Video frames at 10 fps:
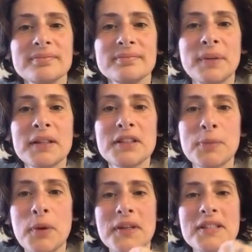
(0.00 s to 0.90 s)
Been
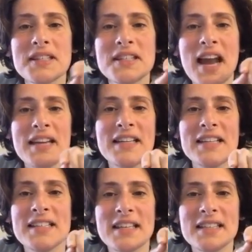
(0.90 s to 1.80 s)
spoken since
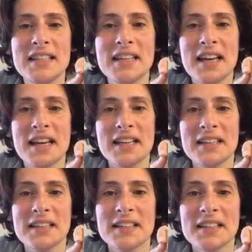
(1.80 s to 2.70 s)

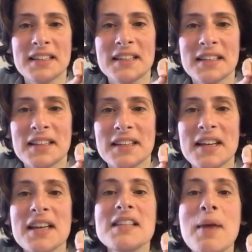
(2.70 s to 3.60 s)
1969.
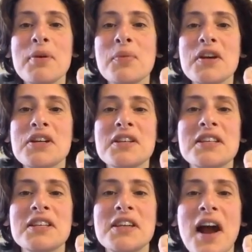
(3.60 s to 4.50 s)
Debbie, we should
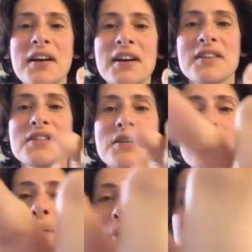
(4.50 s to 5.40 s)
start a
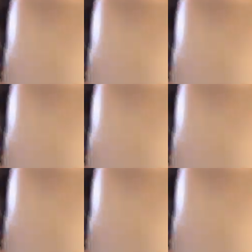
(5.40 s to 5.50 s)
support